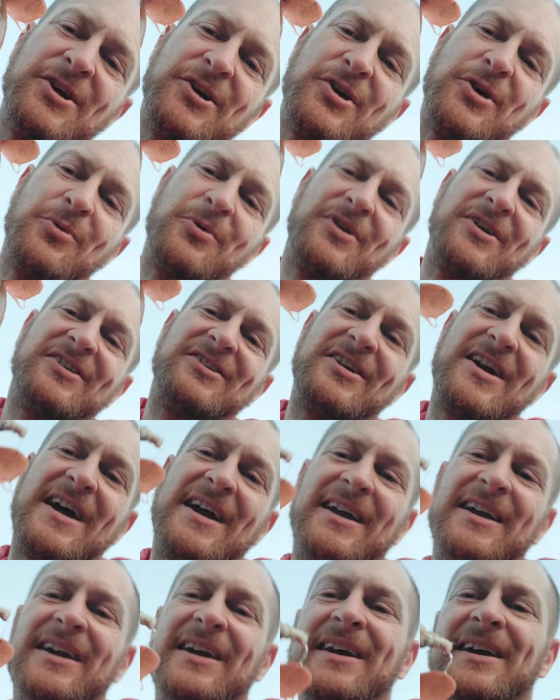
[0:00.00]
Go in a
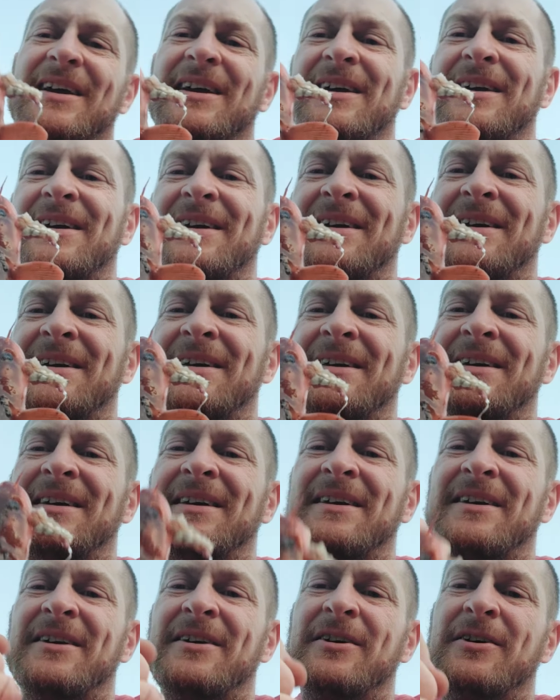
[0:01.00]
tank.
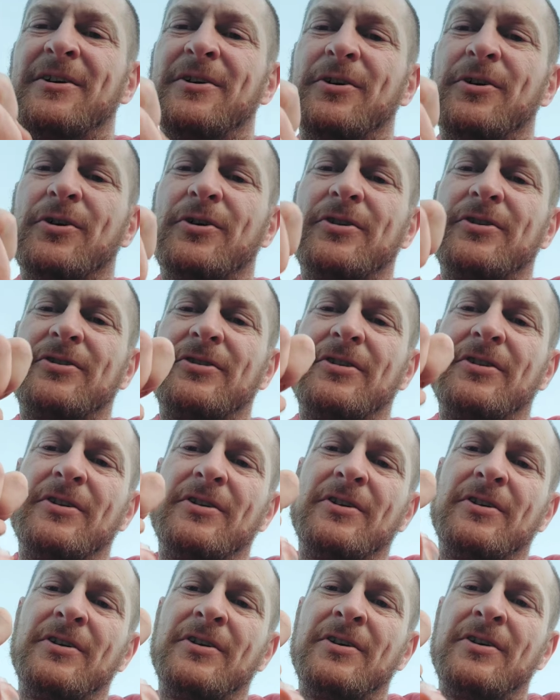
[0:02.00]
Hooked
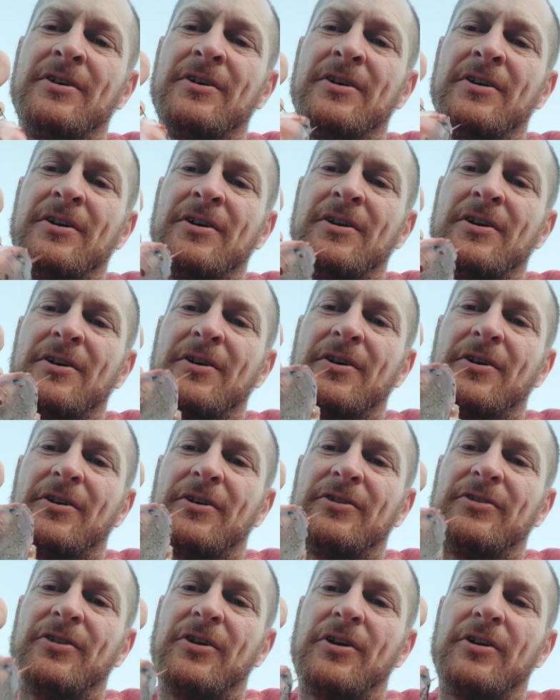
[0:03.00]
on a
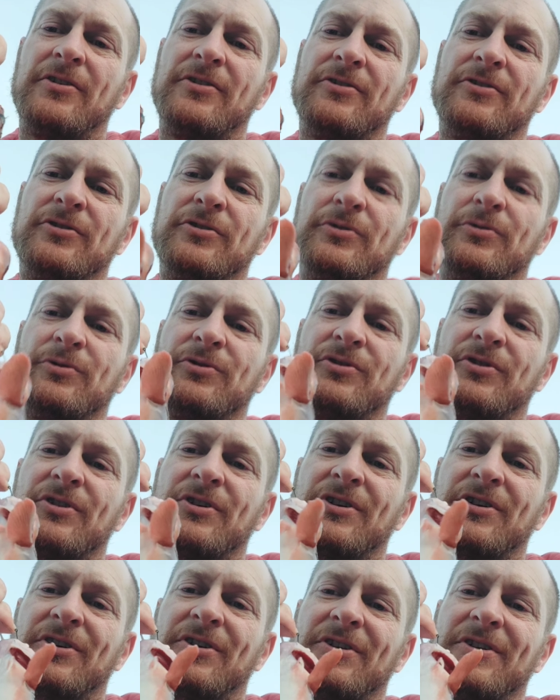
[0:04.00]
size 2
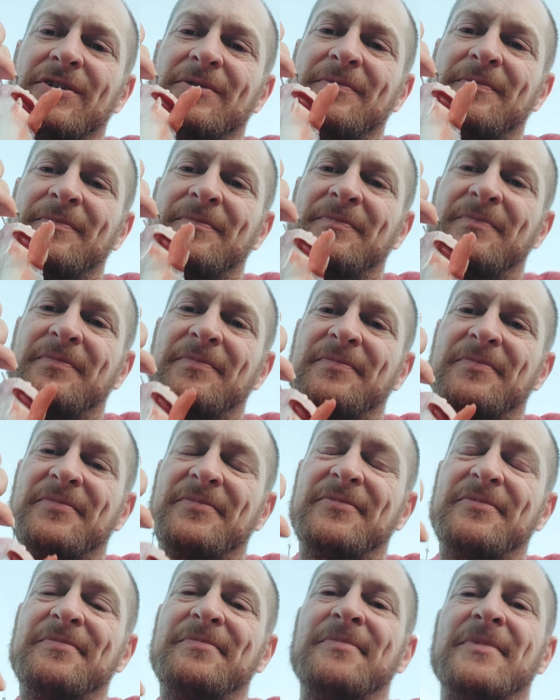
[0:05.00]
circle.
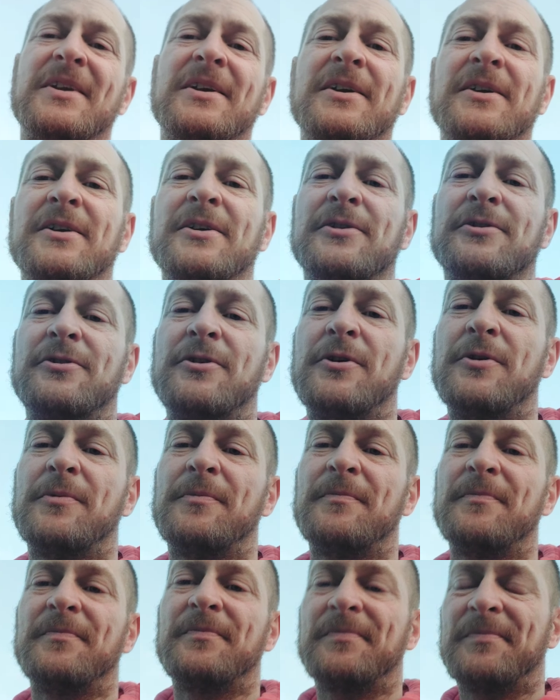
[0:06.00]
So
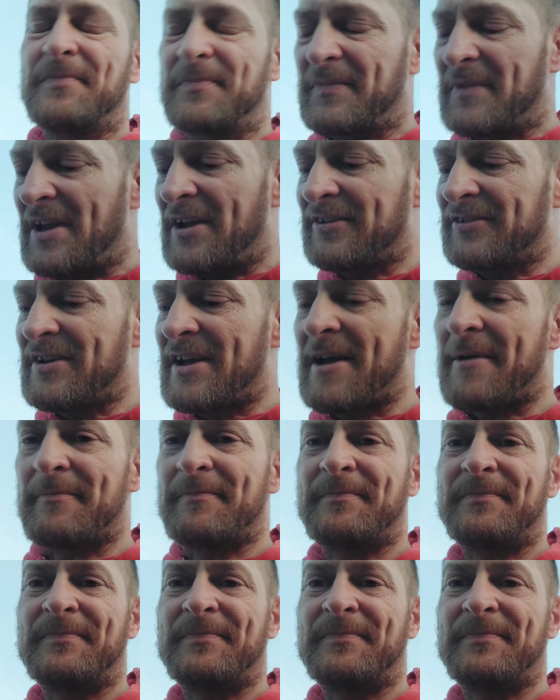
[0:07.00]
that's that.